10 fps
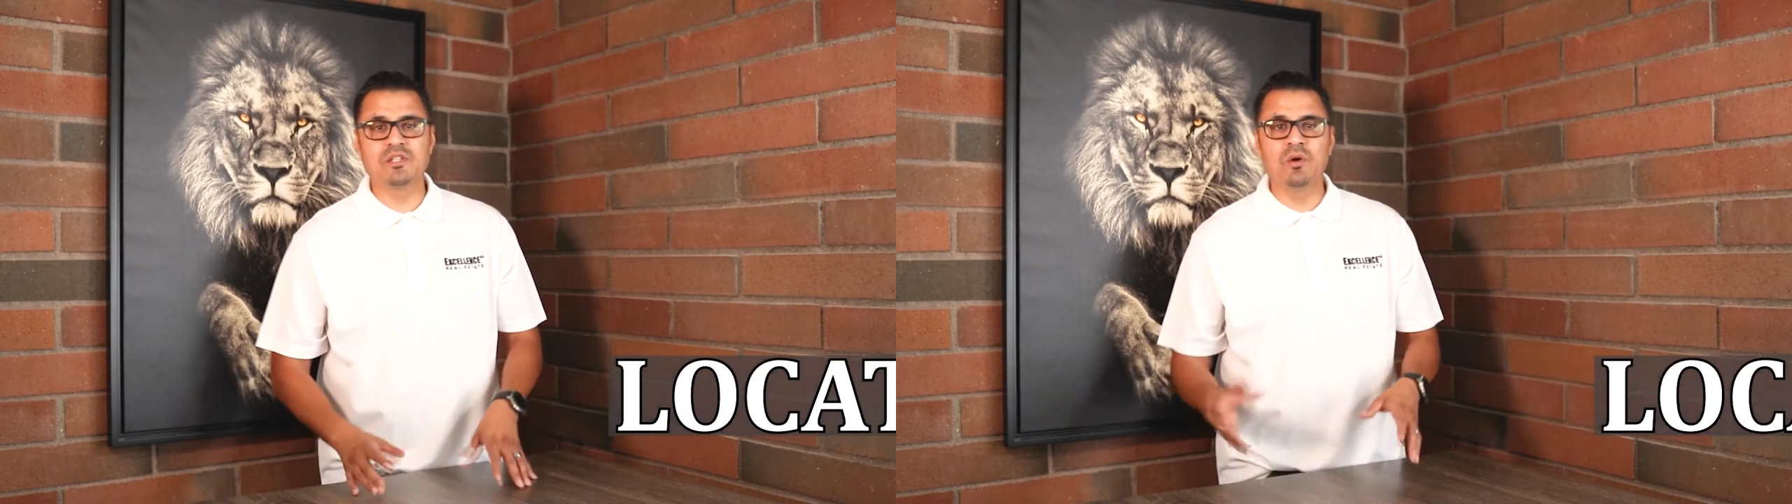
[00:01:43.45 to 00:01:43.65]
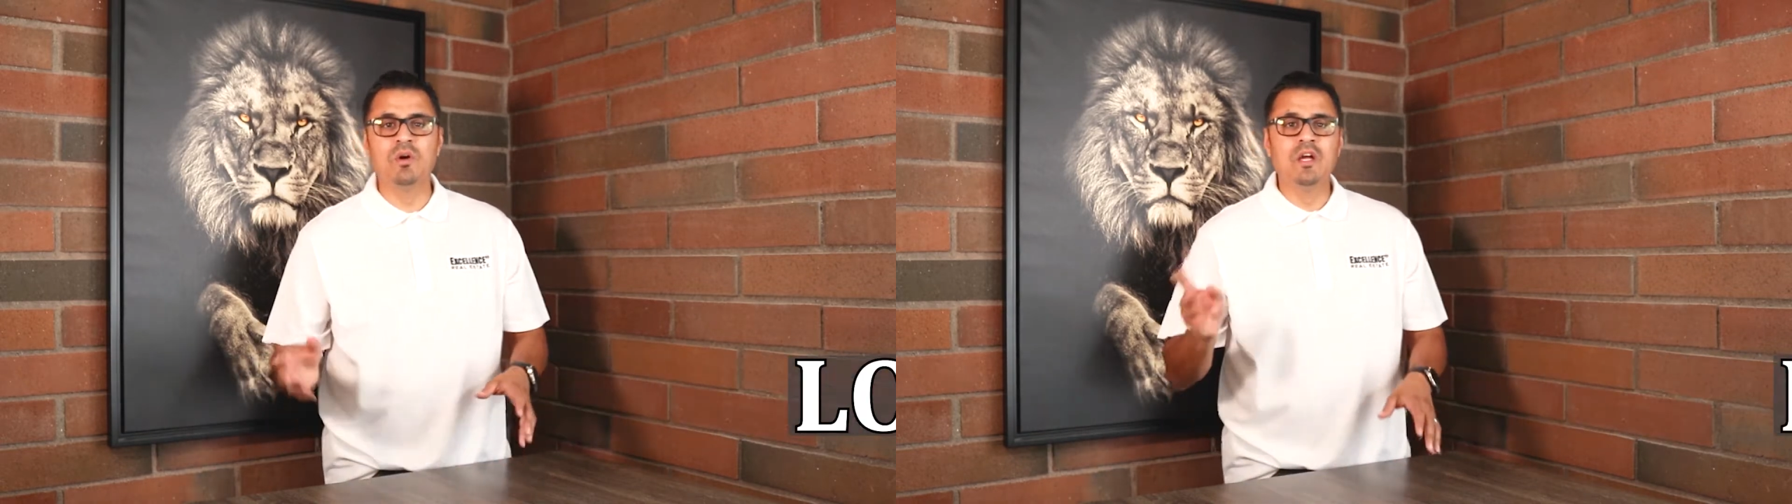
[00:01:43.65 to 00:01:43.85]

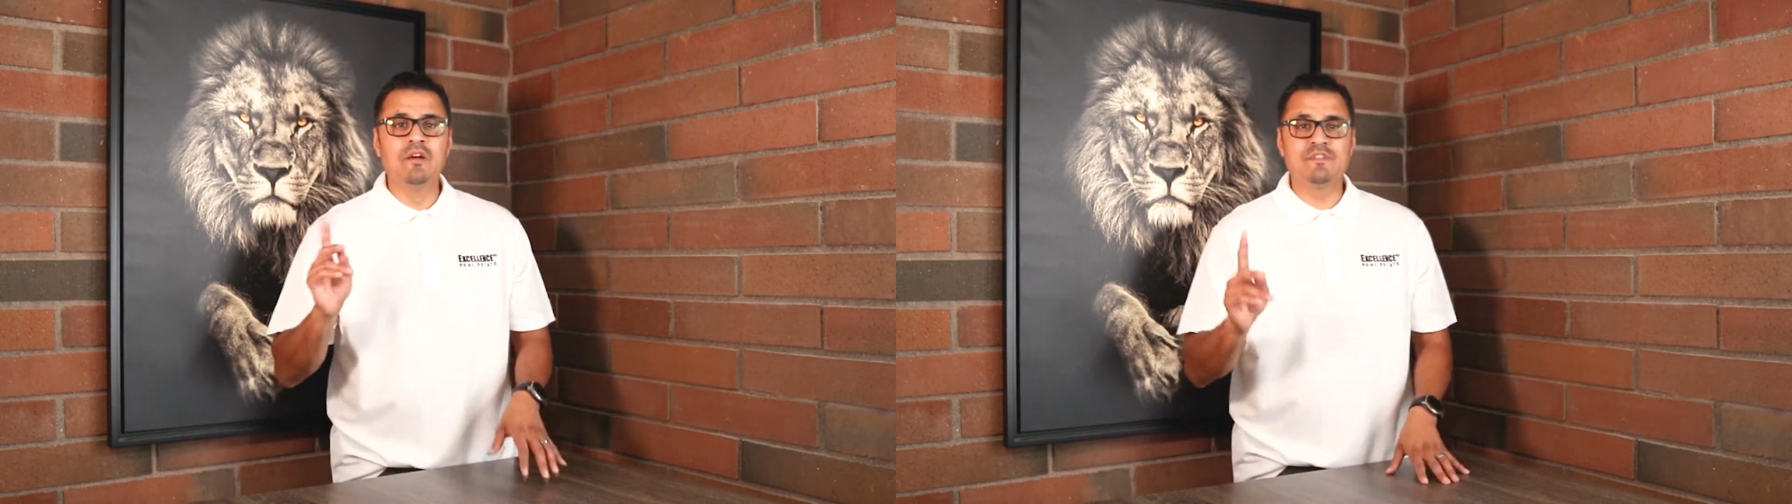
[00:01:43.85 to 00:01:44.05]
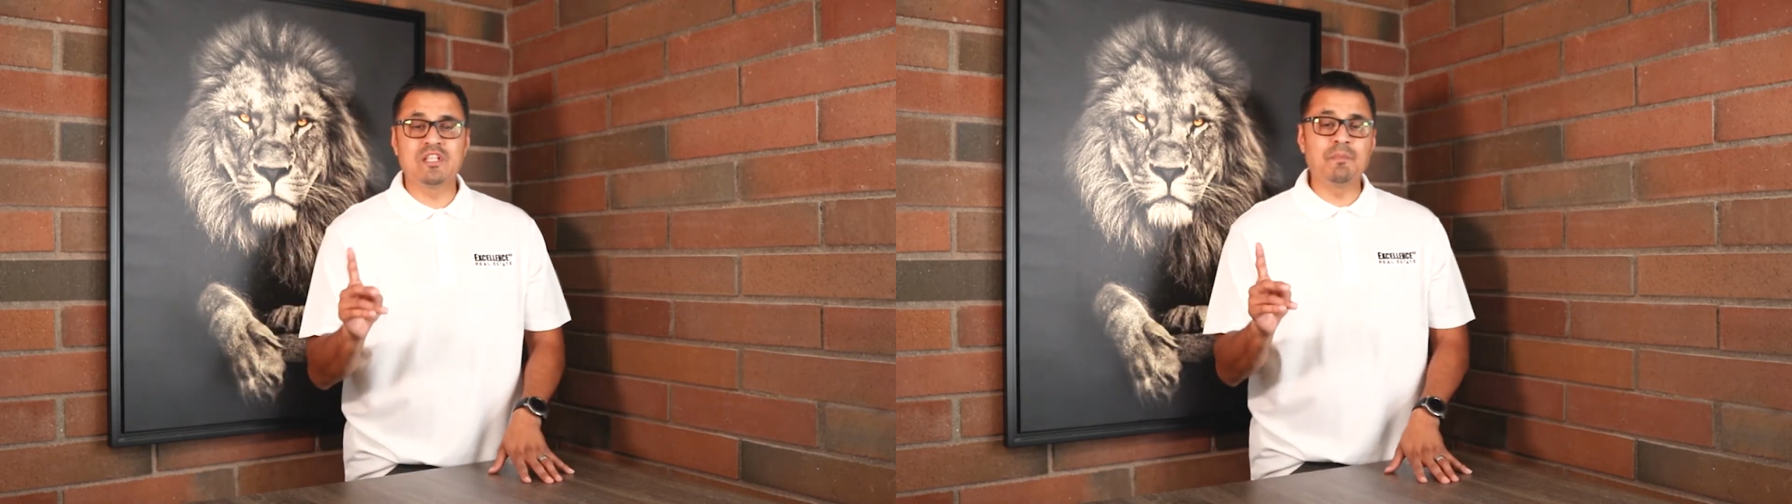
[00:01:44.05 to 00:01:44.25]
So
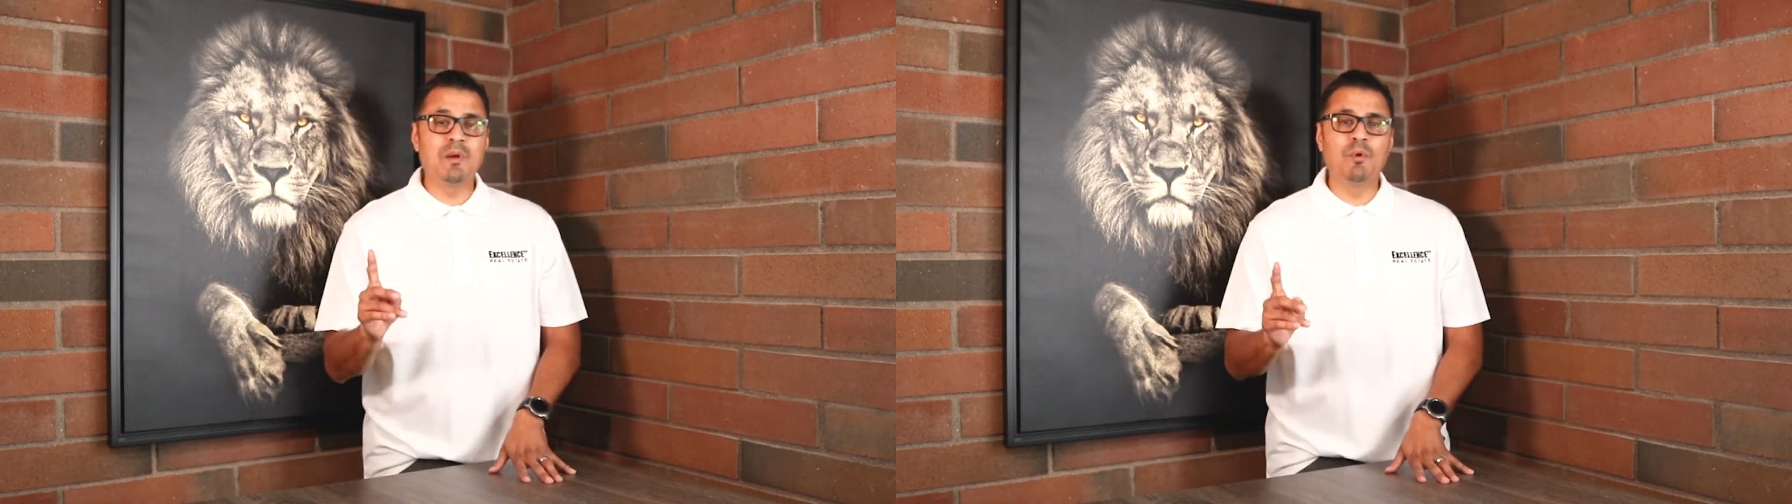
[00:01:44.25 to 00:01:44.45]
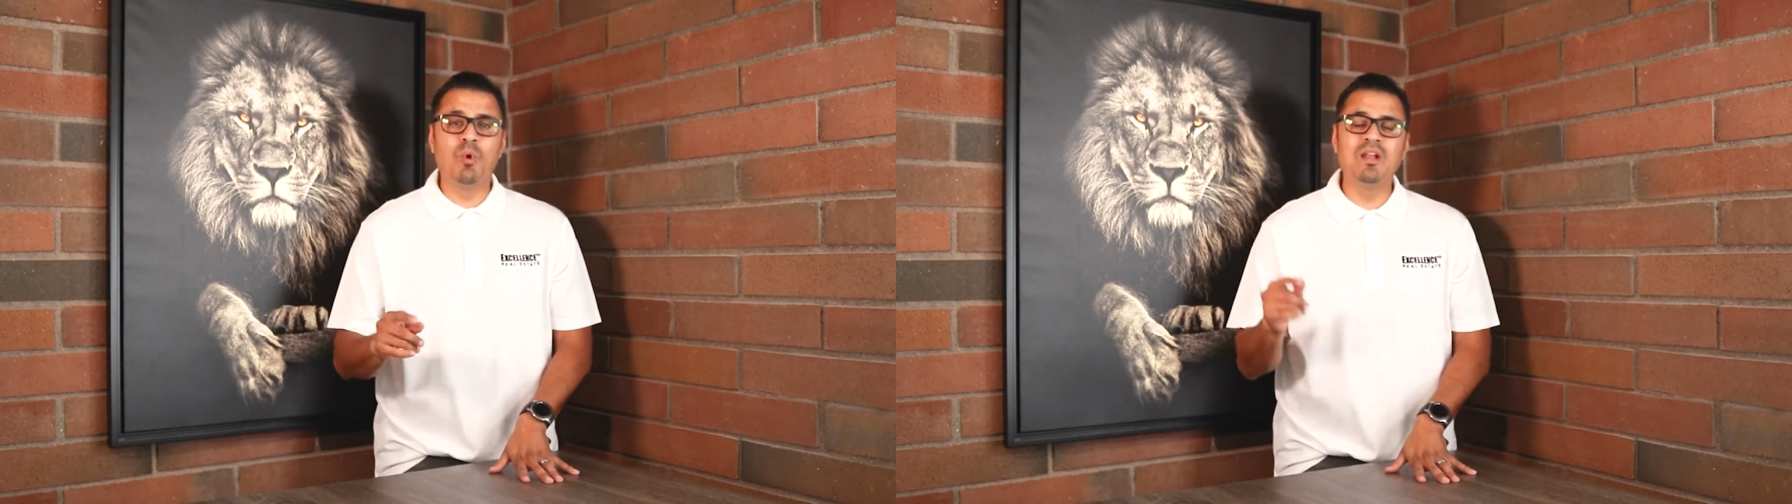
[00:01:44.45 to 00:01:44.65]
step
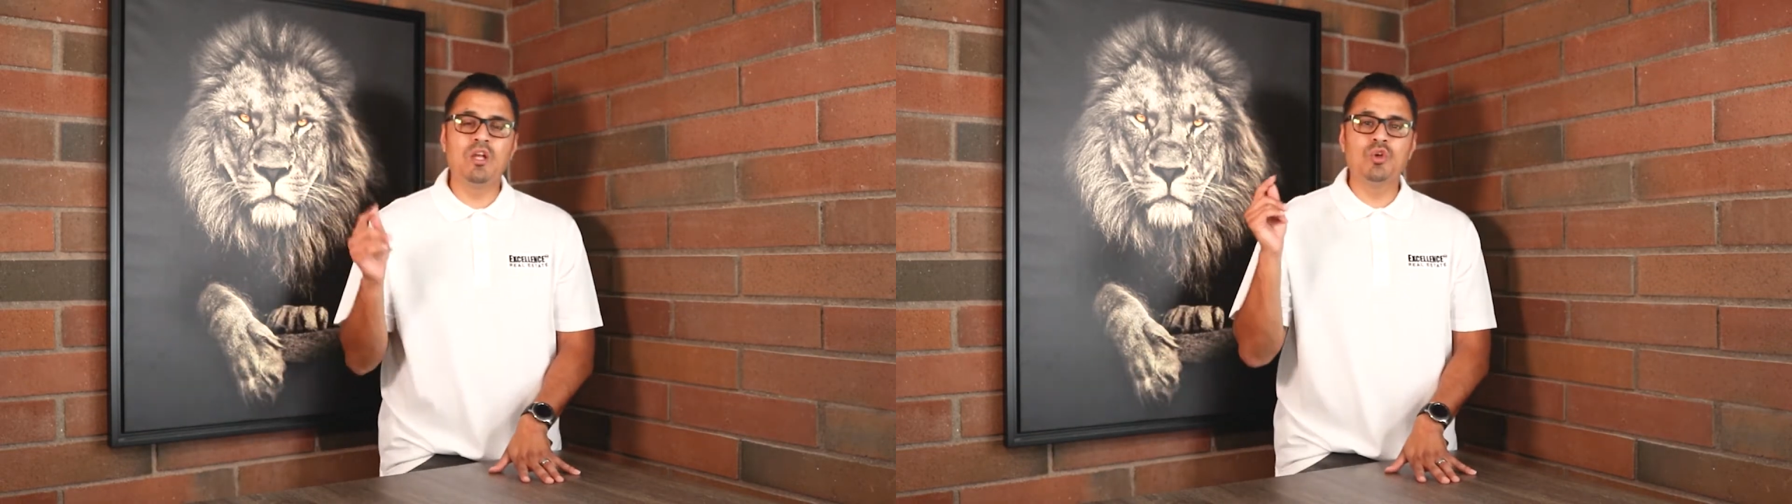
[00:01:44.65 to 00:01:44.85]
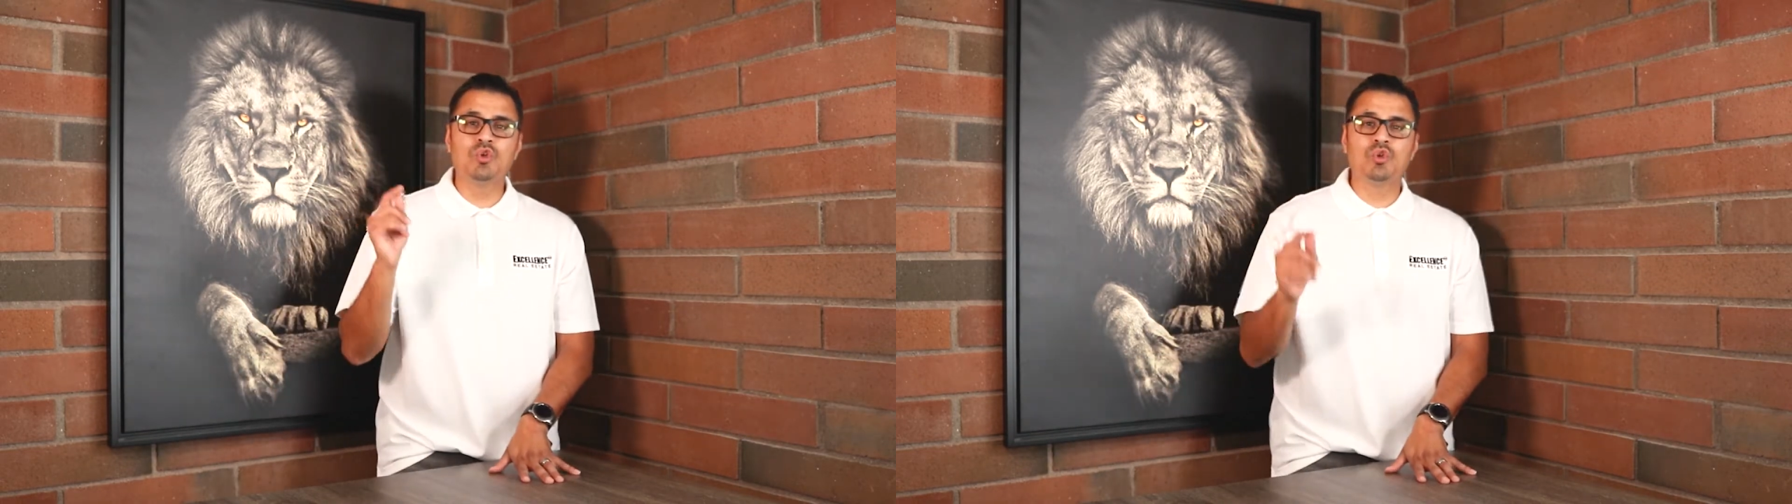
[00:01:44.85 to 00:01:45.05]
number 1,